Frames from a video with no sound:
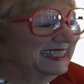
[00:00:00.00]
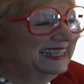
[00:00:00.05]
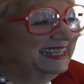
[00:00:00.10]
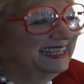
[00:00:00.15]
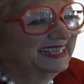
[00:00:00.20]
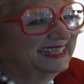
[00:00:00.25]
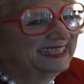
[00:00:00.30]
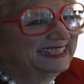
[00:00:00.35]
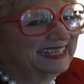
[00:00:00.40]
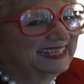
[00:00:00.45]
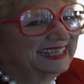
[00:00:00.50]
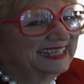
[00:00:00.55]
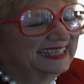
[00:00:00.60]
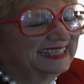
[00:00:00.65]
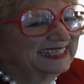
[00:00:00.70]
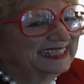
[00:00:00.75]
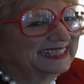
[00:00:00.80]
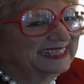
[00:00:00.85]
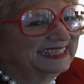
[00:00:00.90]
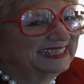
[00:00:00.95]
And
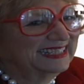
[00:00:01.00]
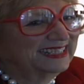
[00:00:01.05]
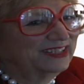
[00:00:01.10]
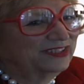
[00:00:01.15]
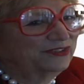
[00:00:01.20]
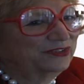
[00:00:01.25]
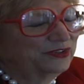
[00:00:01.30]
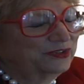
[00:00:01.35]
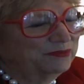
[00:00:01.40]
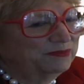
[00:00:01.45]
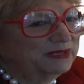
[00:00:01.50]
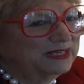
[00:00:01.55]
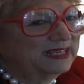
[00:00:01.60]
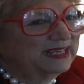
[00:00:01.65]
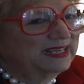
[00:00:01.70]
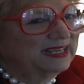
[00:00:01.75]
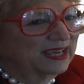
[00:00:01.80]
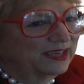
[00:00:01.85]
so to me,